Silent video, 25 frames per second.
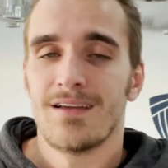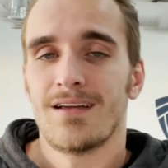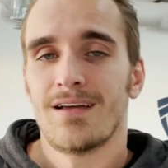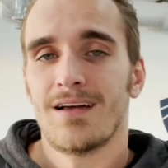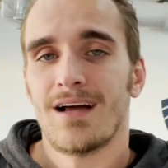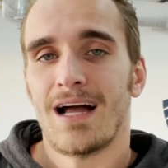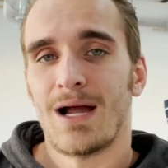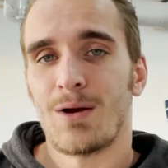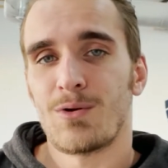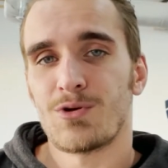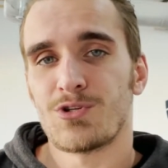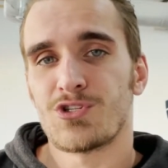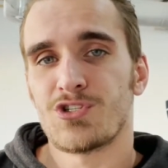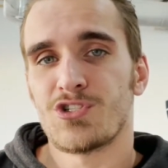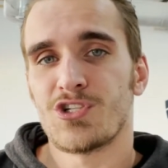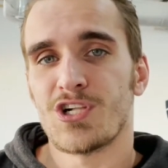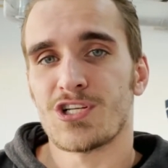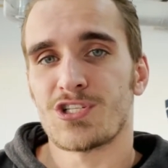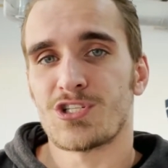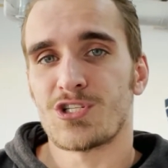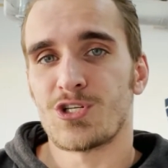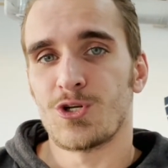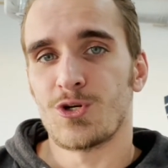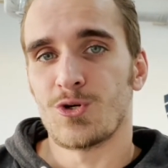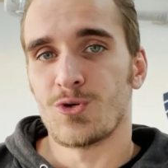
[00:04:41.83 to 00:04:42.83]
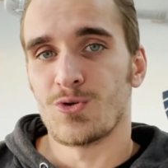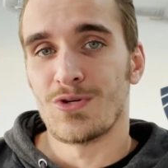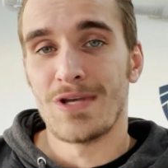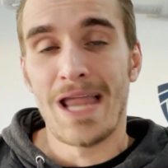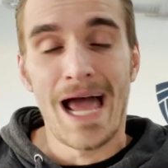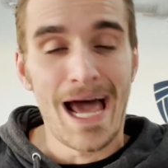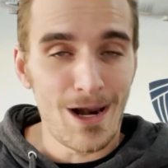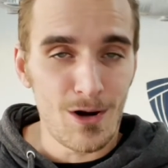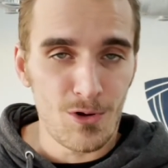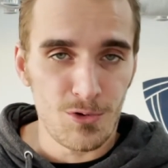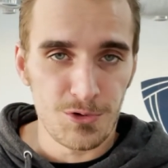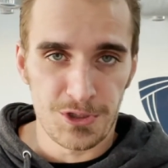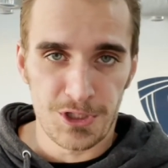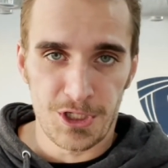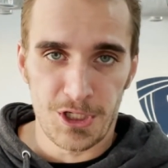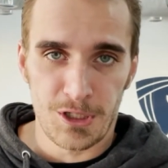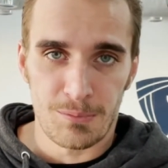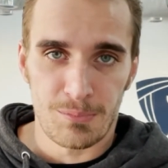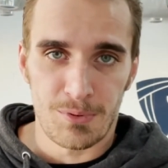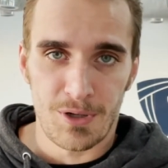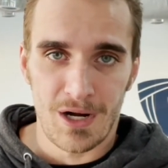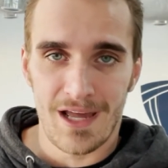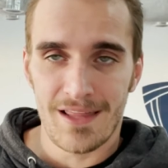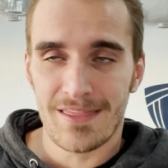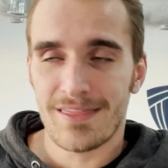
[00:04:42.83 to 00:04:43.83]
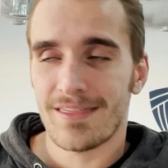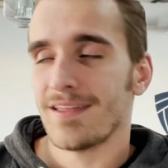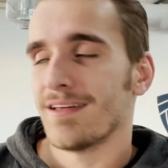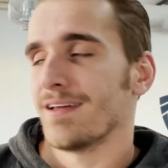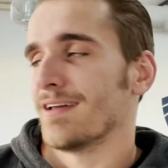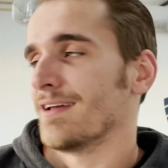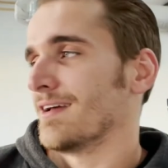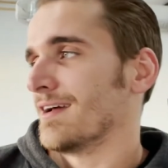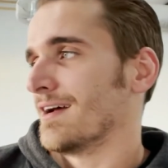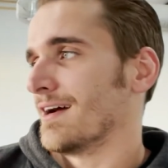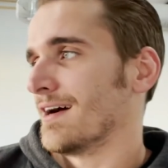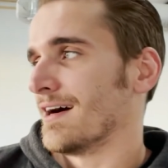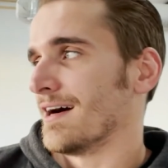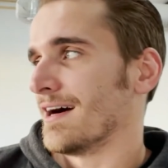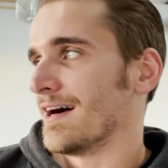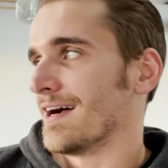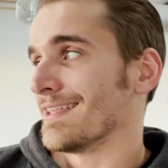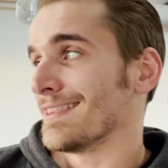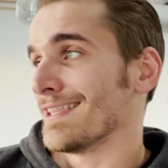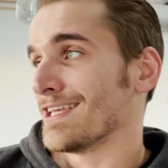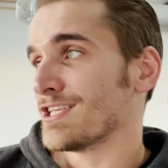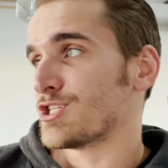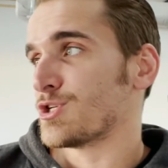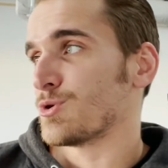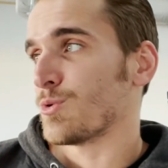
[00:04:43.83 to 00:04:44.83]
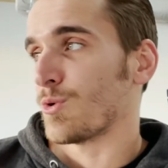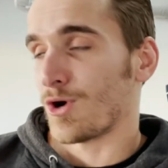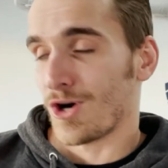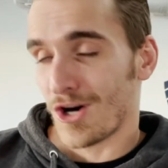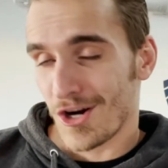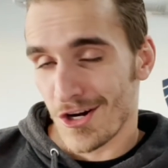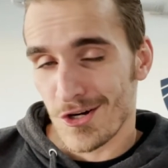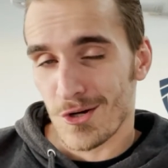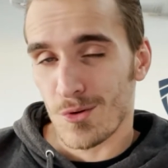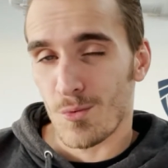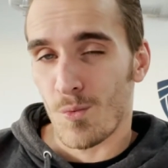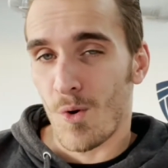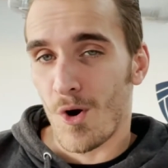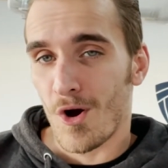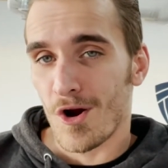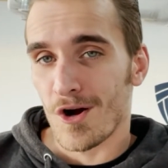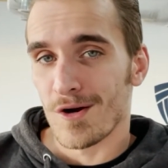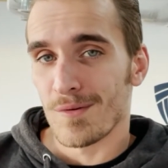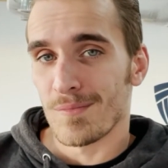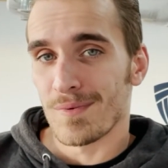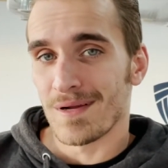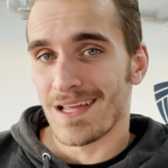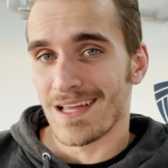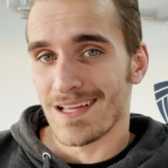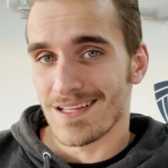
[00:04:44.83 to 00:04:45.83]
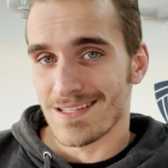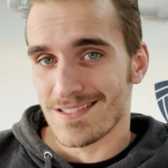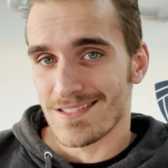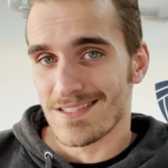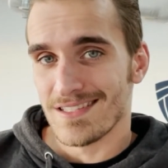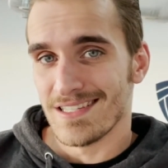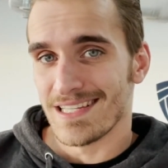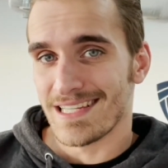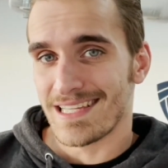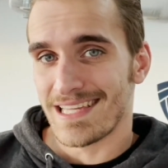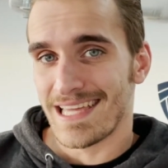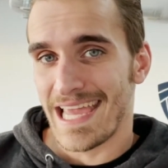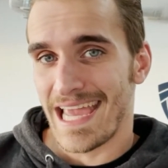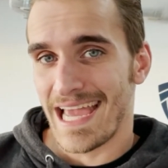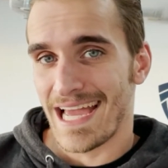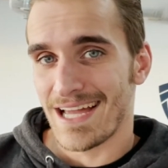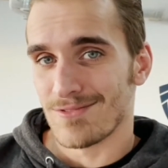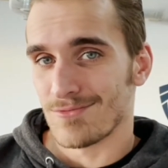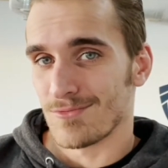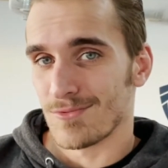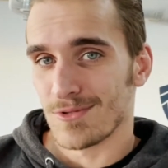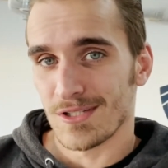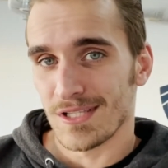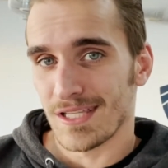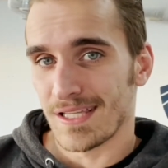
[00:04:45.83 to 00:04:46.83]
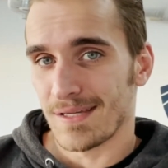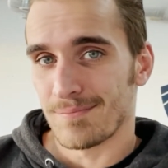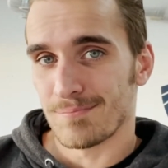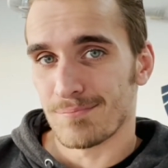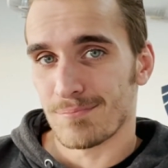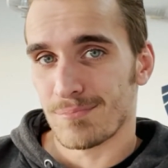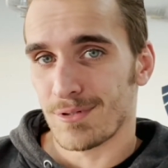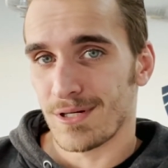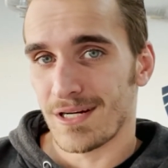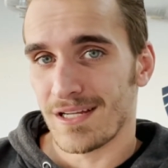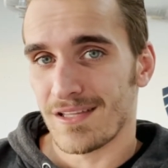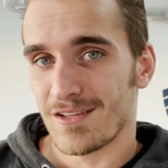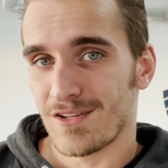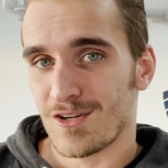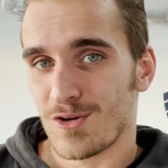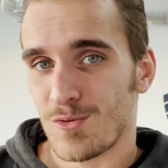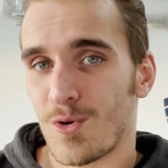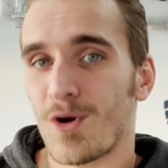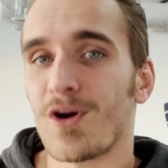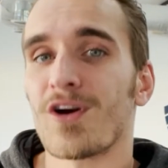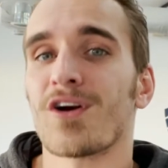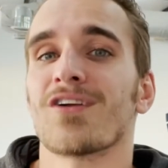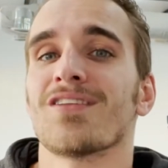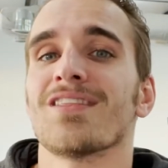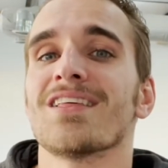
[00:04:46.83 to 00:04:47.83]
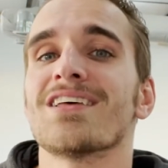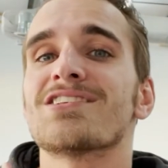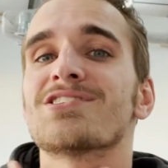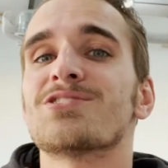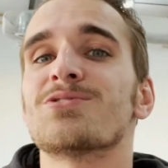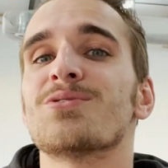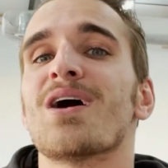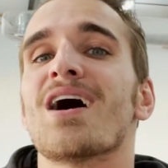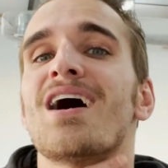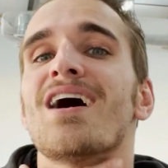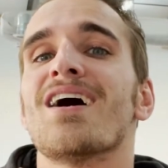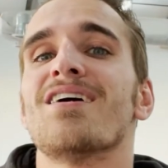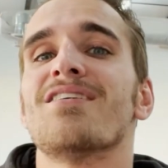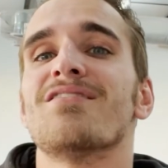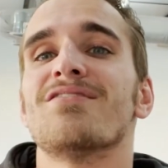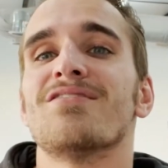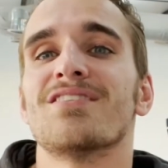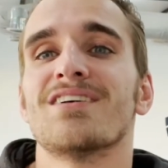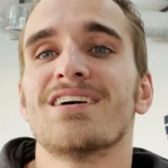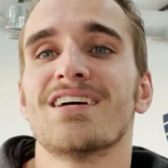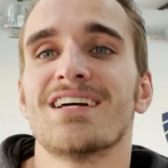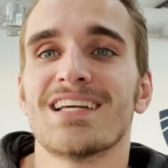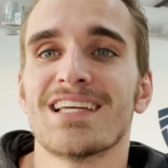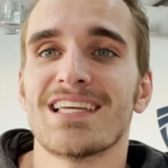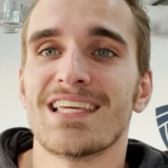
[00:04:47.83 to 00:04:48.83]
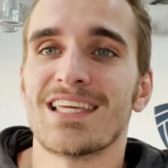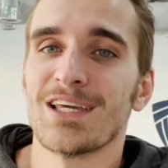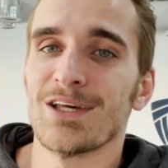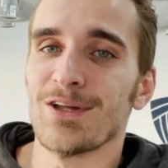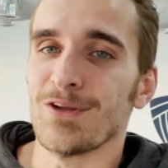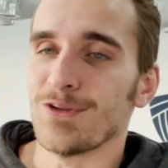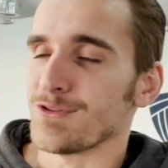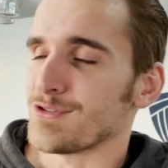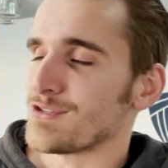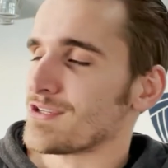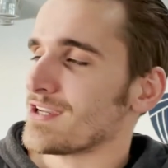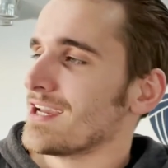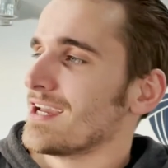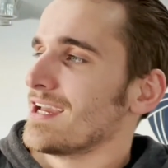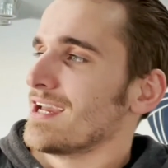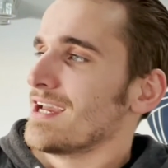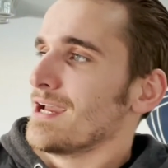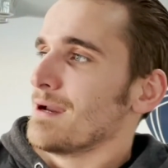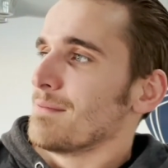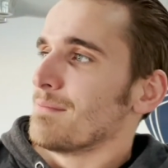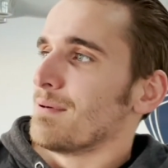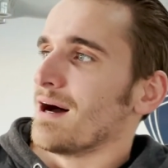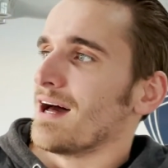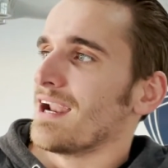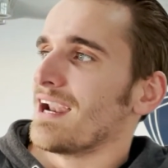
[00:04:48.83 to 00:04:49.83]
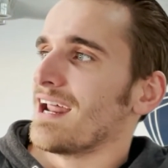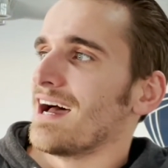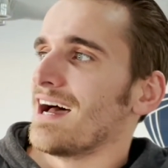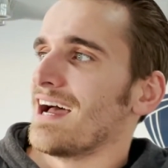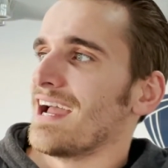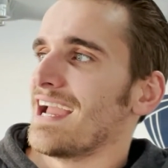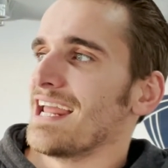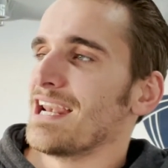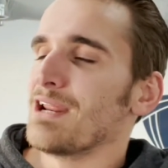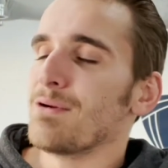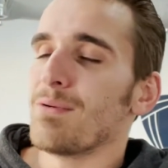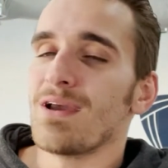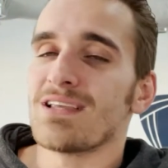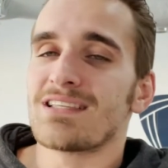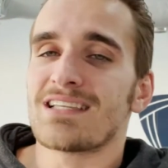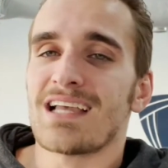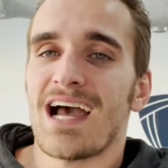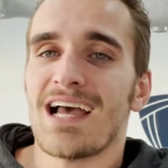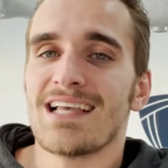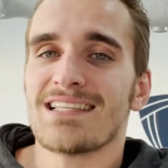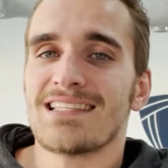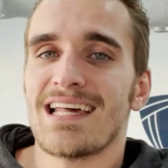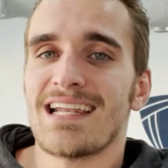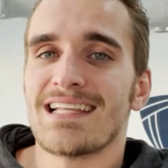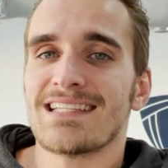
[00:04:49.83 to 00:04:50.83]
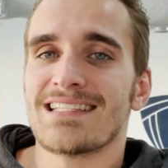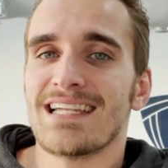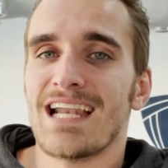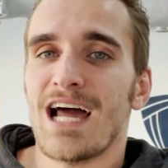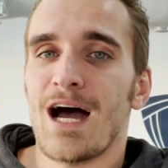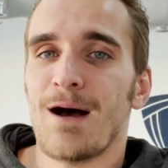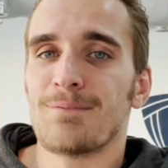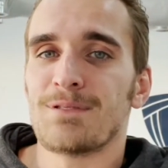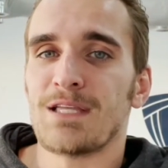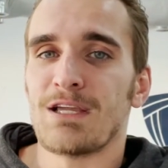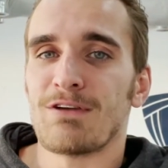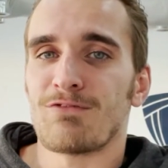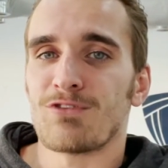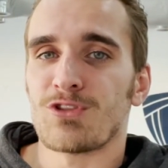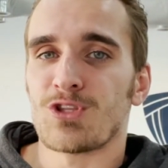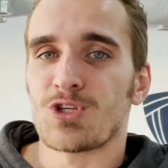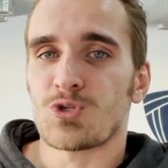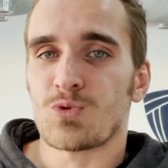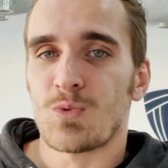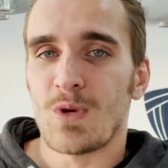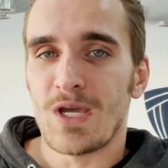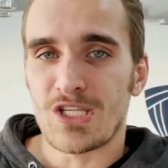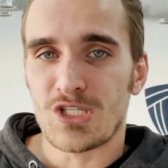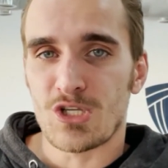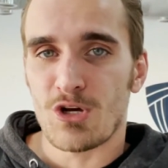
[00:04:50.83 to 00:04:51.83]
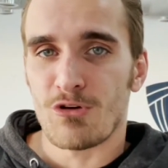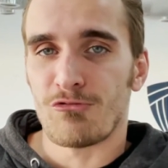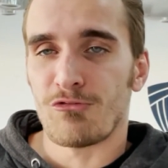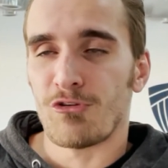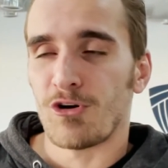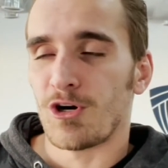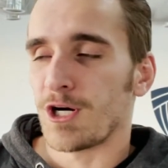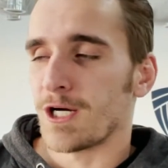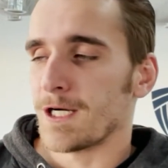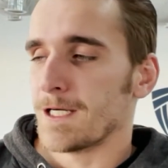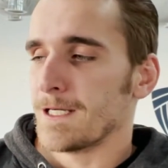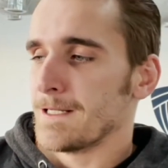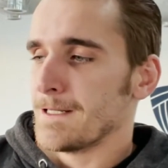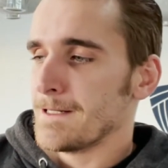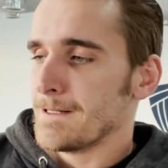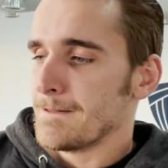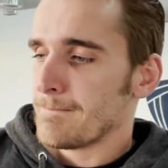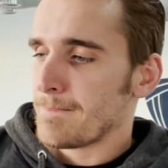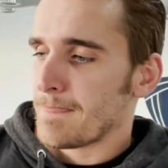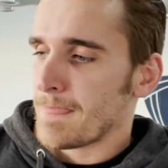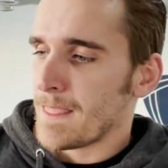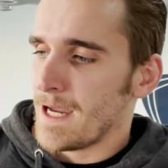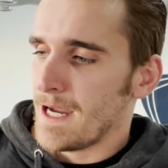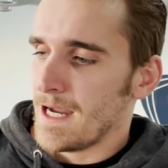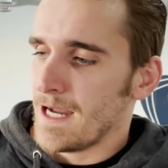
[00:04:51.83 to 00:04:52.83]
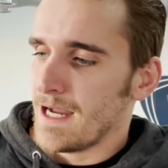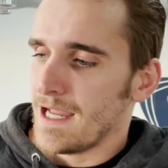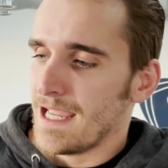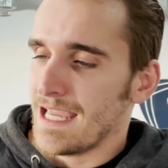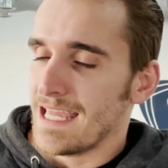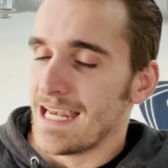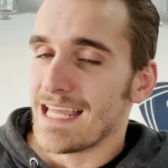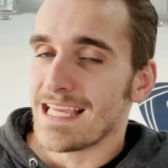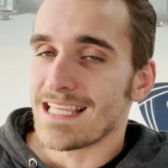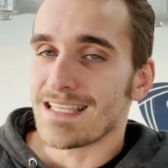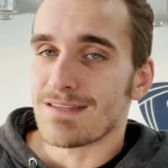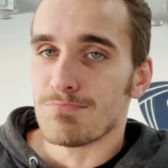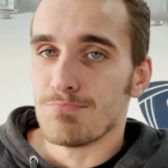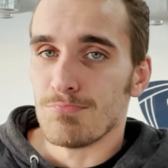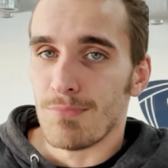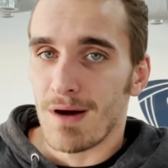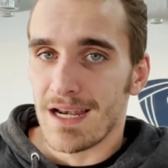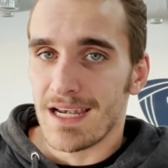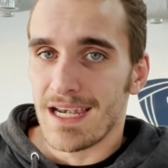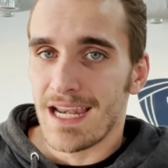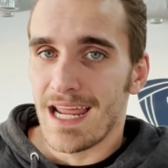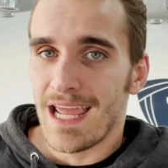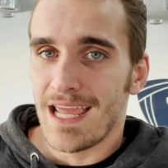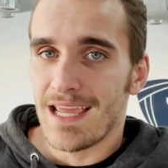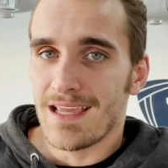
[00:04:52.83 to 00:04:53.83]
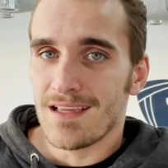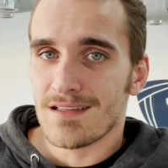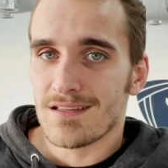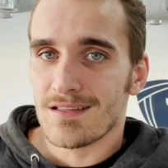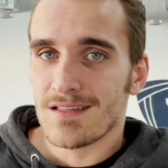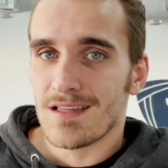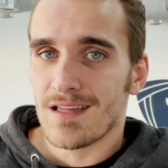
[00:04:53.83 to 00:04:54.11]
I would suggest you not holding your breath unless you are underwater, because you can't really breathe underwater unless you have gills. But anyways, guys, that is an update for this week so far. It is Monday.